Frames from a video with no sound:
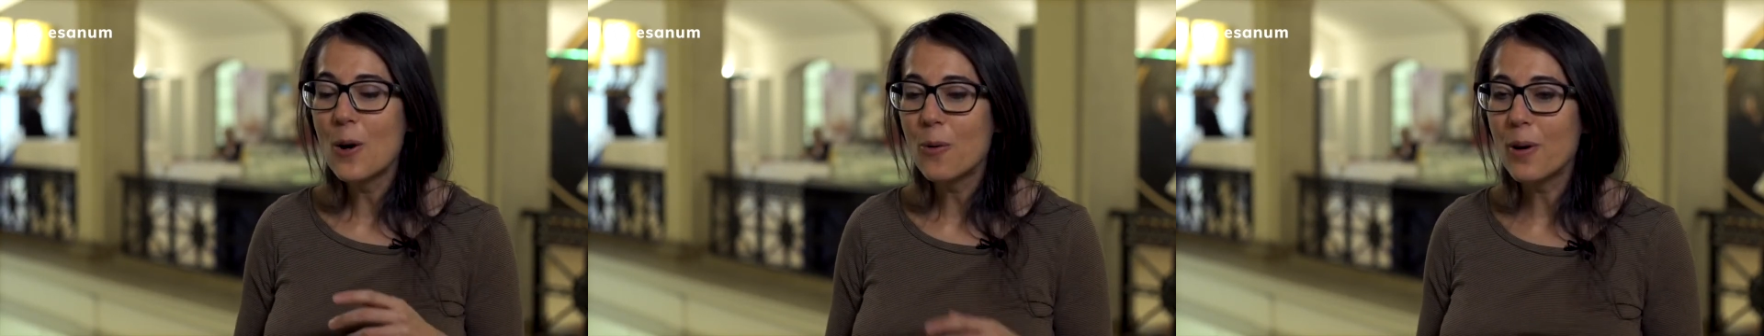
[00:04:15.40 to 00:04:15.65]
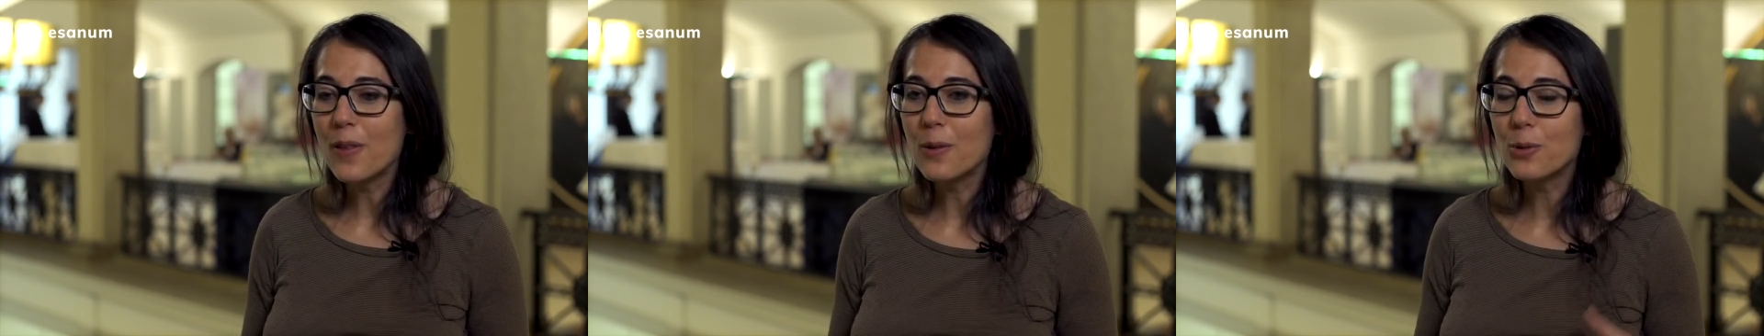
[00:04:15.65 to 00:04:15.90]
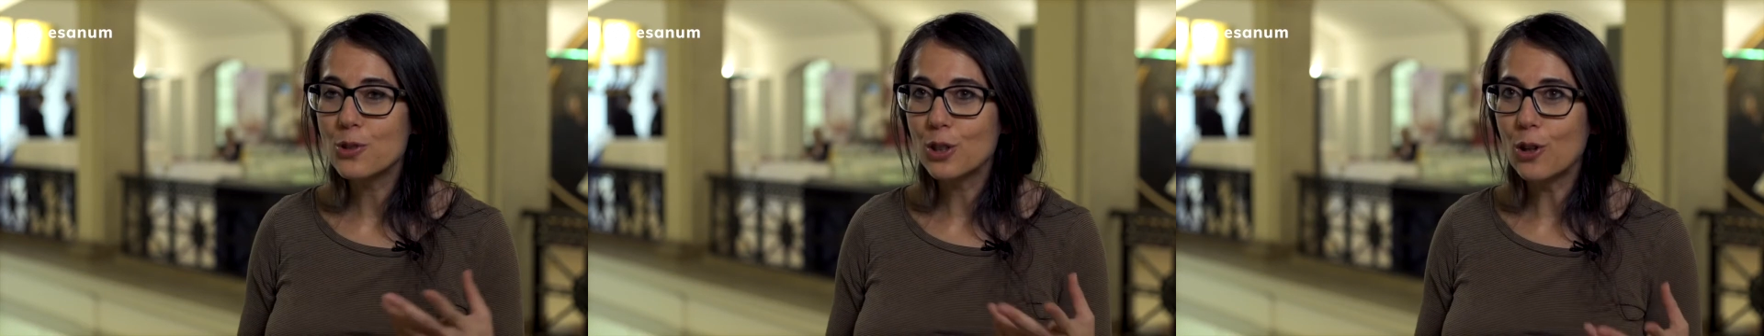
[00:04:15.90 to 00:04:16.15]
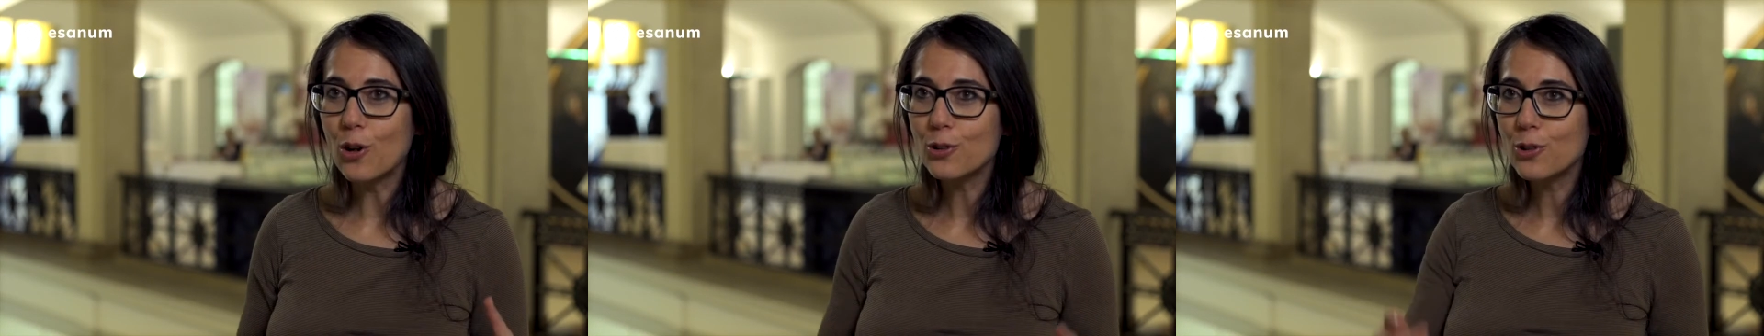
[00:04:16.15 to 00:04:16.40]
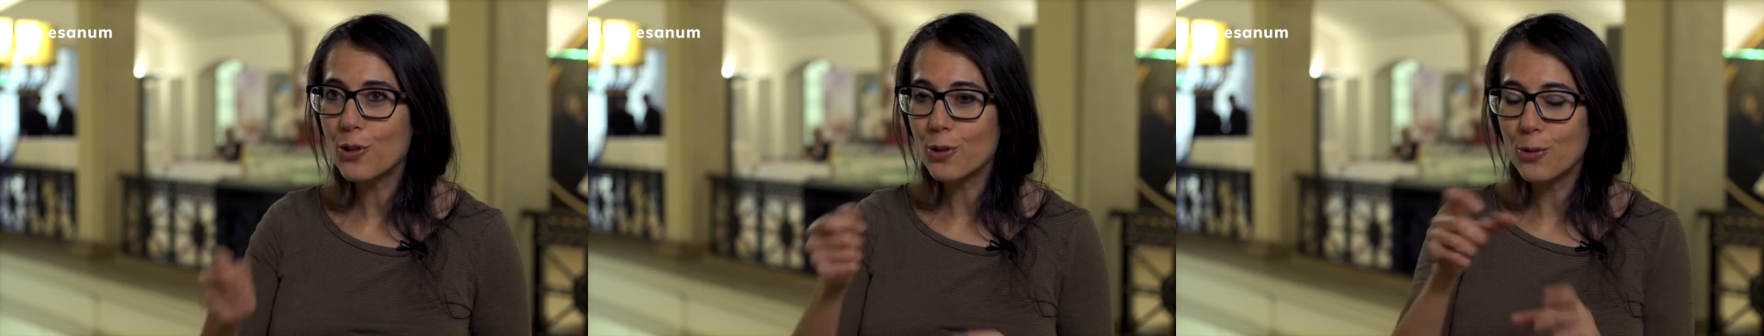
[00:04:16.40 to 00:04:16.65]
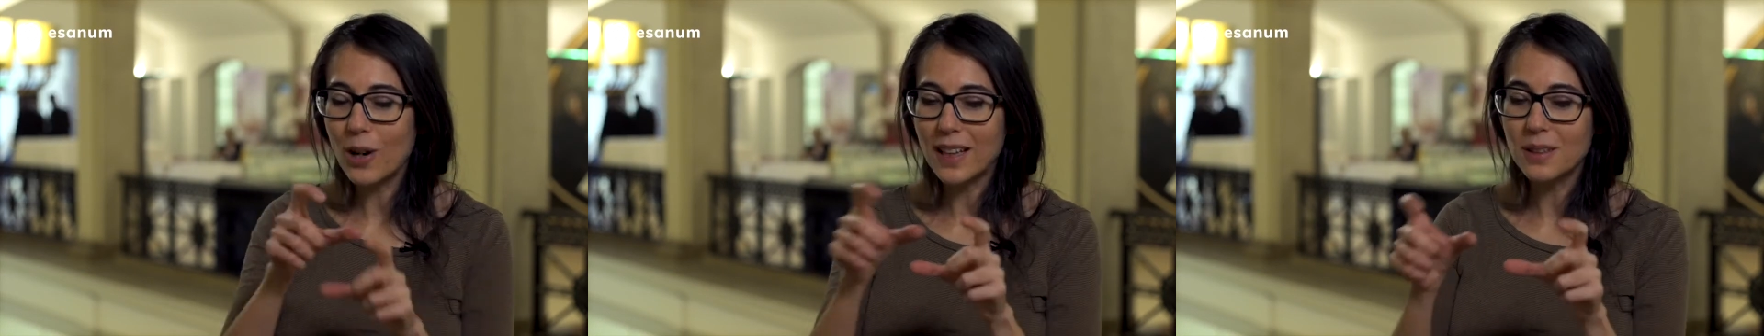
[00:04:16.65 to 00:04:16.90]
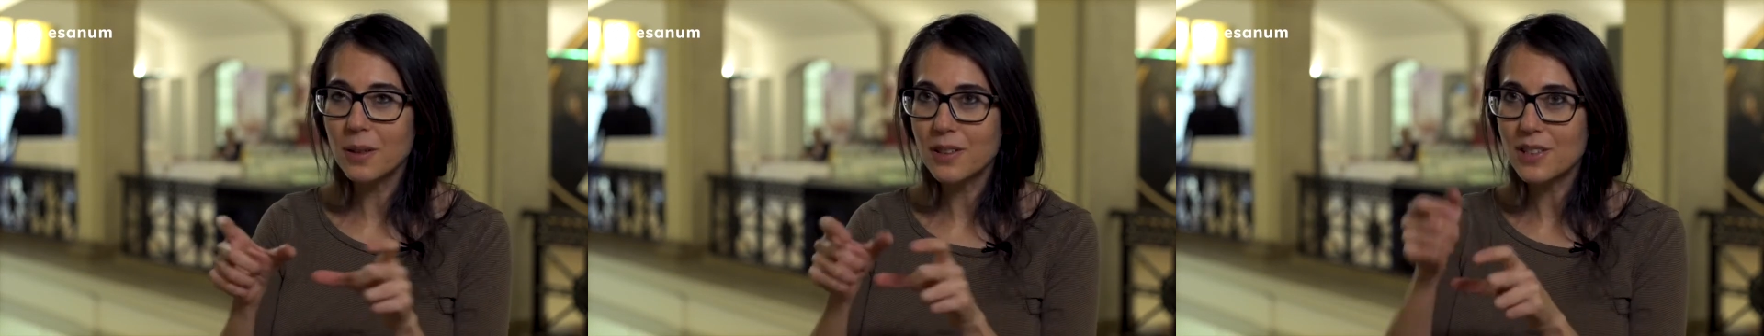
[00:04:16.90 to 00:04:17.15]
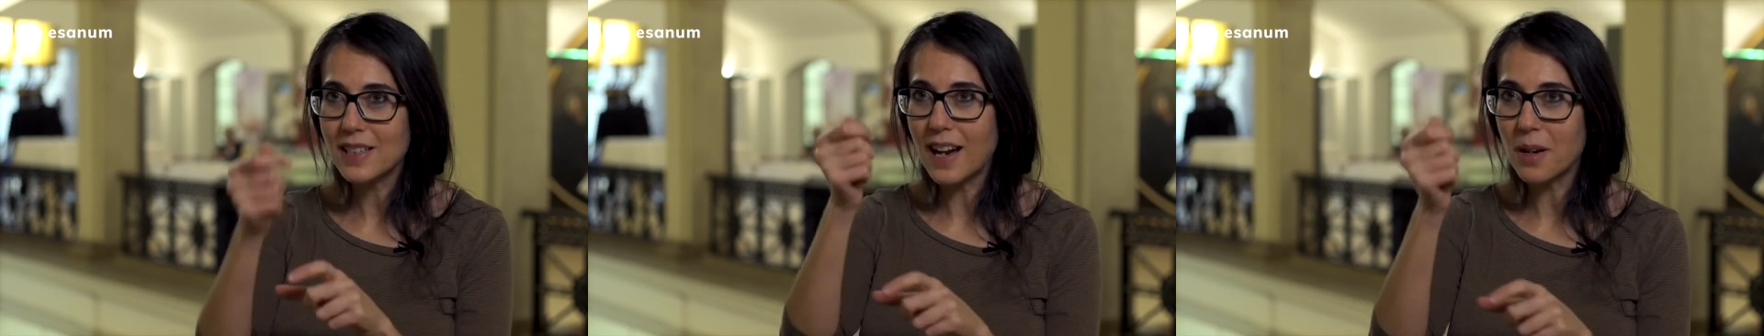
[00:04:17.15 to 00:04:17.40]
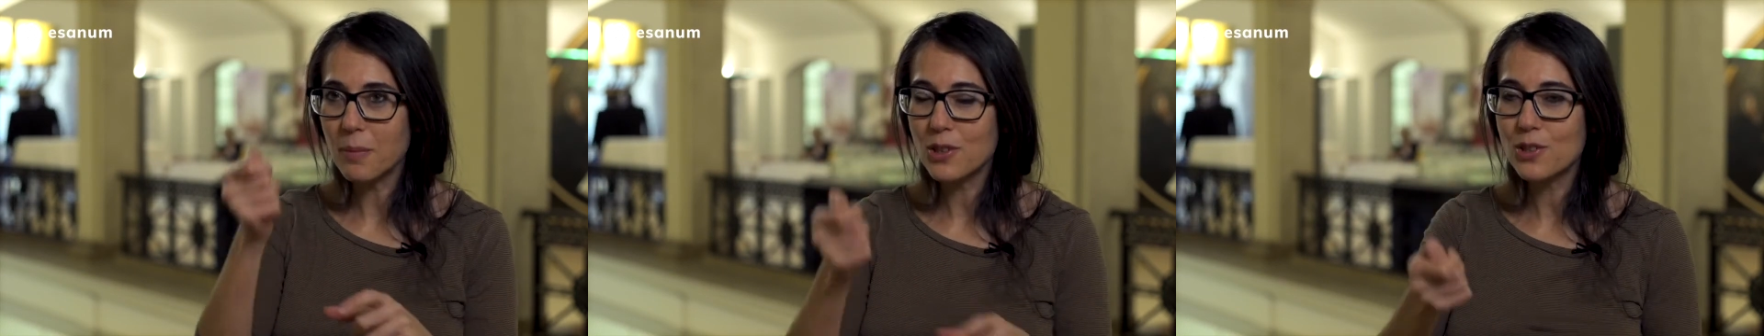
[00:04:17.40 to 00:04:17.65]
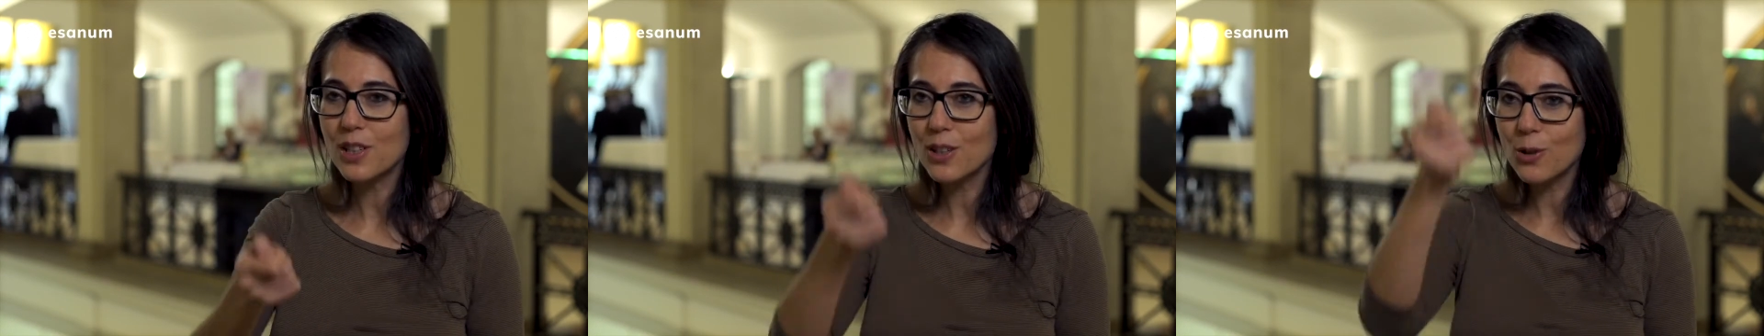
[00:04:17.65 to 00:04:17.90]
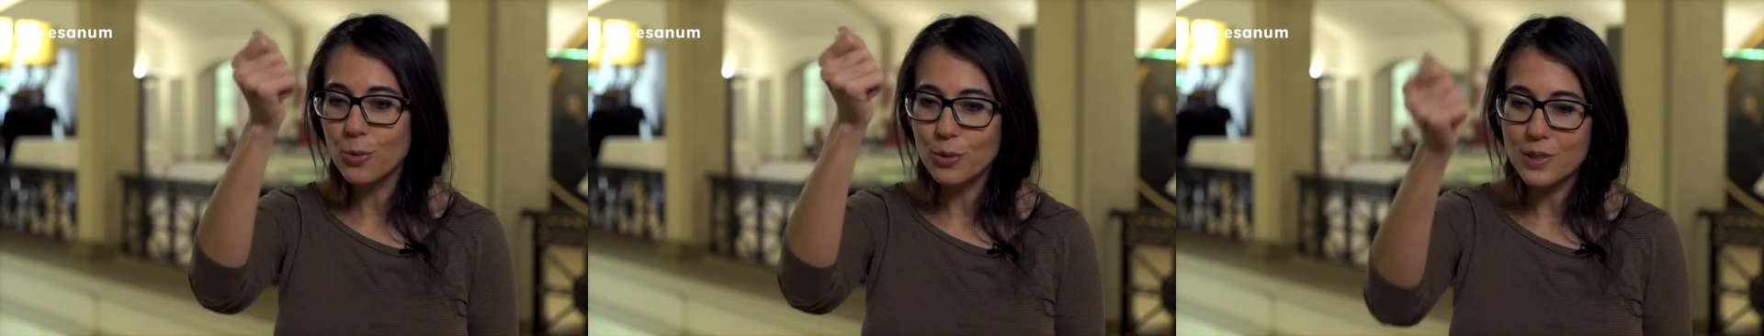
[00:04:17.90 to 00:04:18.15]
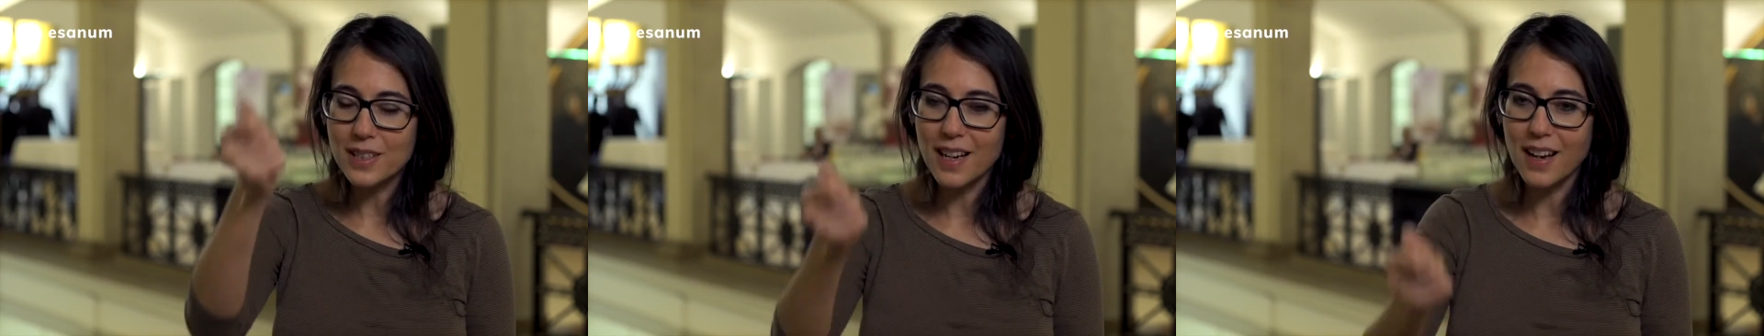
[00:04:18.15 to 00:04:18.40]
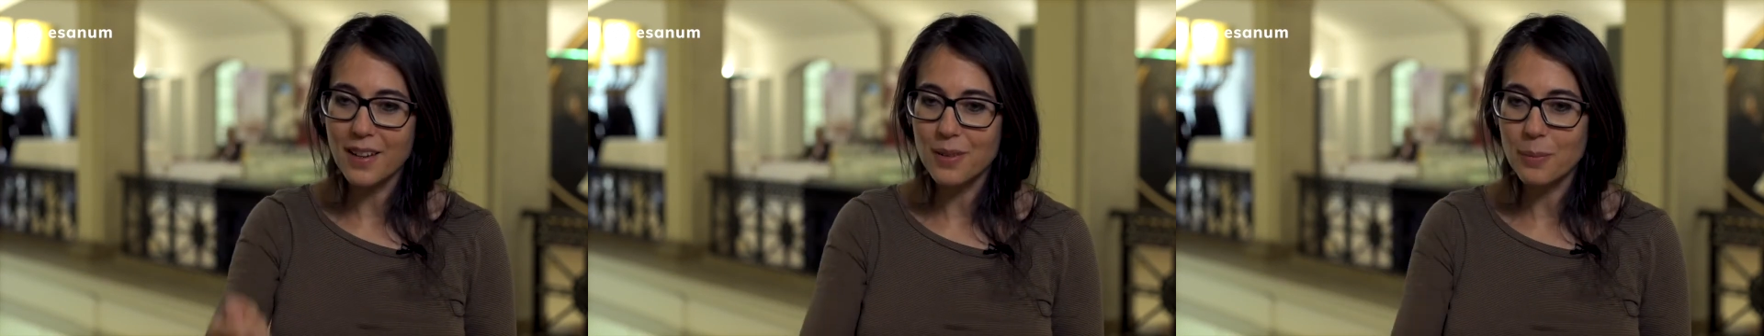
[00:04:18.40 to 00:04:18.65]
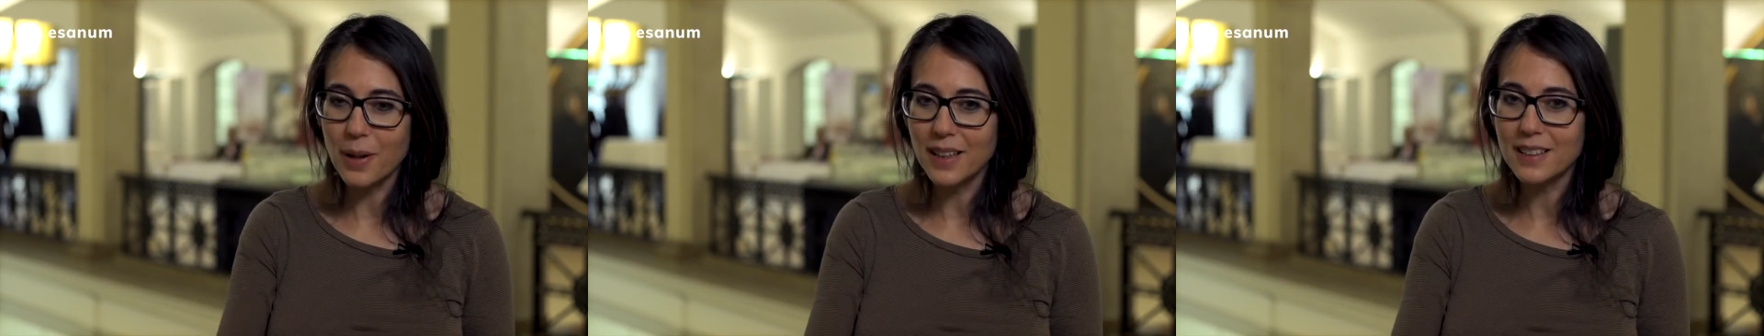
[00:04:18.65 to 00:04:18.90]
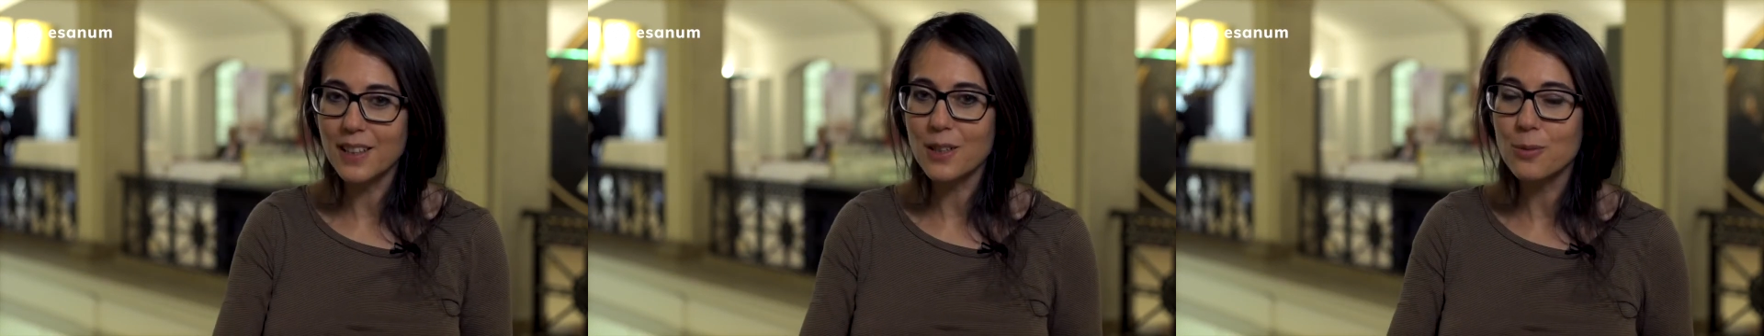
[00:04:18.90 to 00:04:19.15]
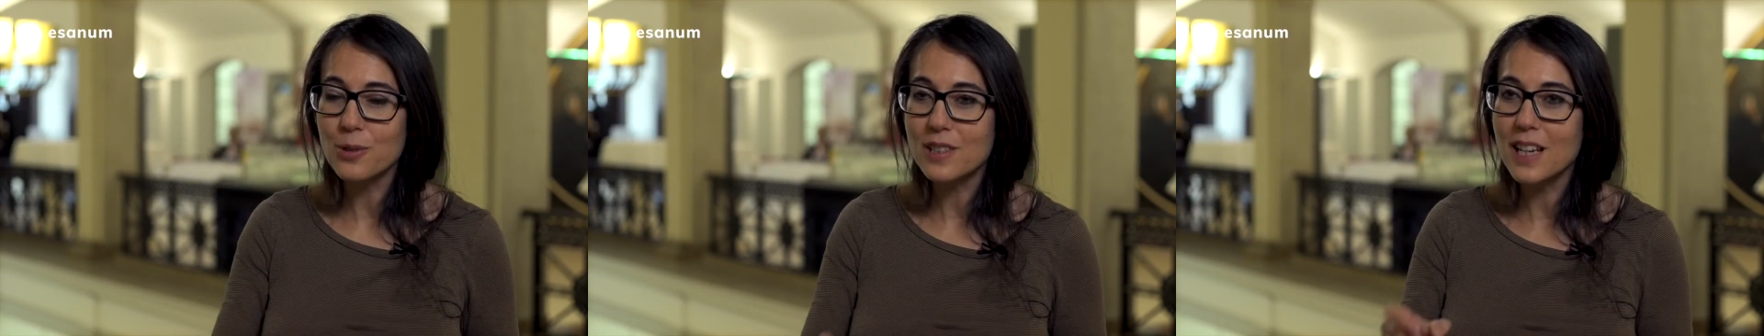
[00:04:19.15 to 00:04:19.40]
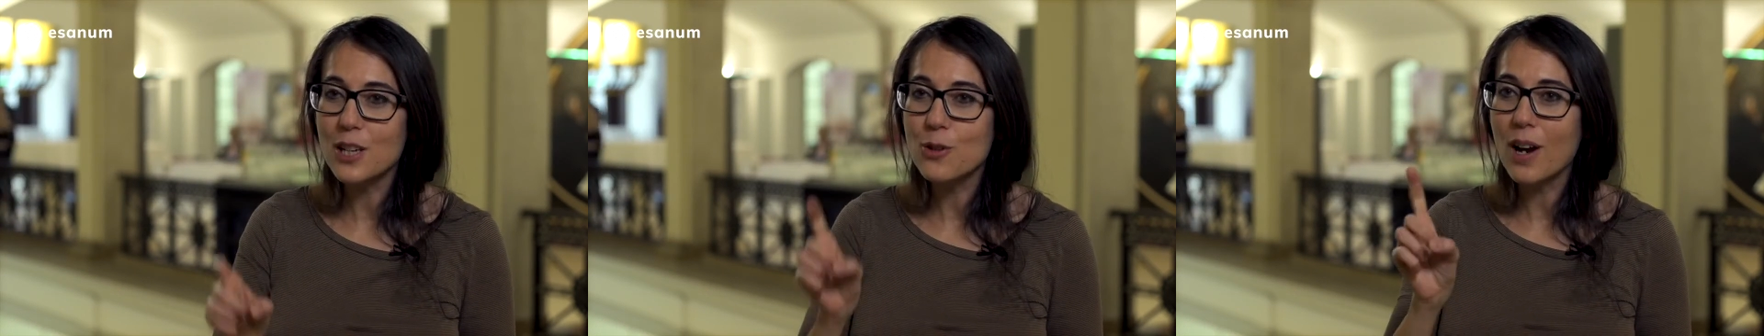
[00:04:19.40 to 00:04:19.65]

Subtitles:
where there was a doctor who had a scan machine who would scan the body and he would say,